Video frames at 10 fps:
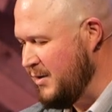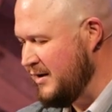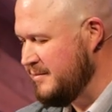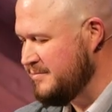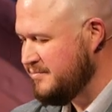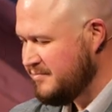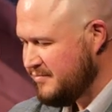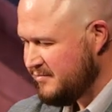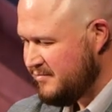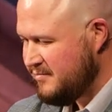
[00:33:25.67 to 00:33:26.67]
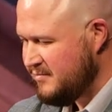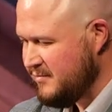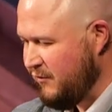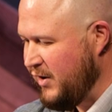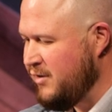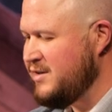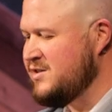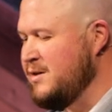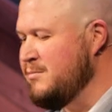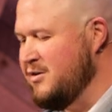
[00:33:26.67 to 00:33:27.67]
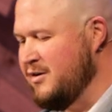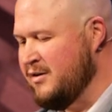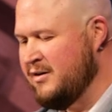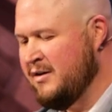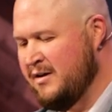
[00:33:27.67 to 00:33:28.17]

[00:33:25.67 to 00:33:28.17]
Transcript: but very similar